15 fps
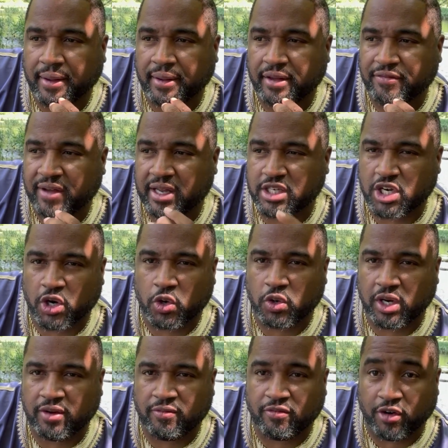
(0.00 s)
If I turned
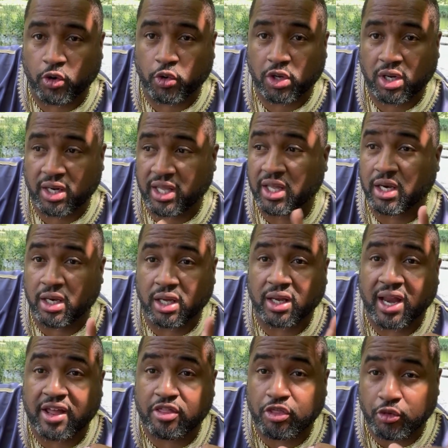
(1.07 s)
it vertically, it looked
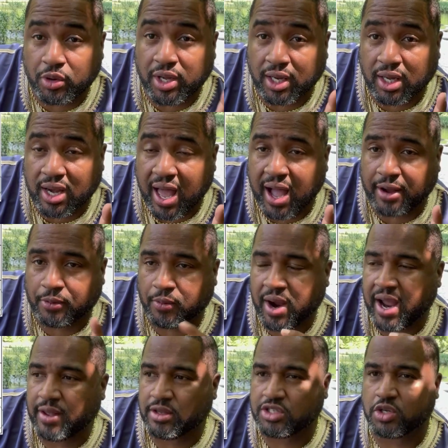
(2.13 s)
like 3 o'clock,
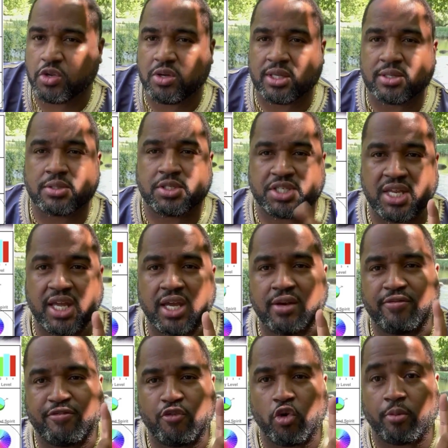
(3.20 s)
right? So you can see it
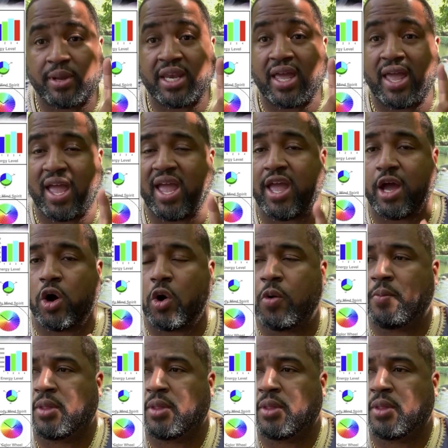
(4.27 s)
forming the L.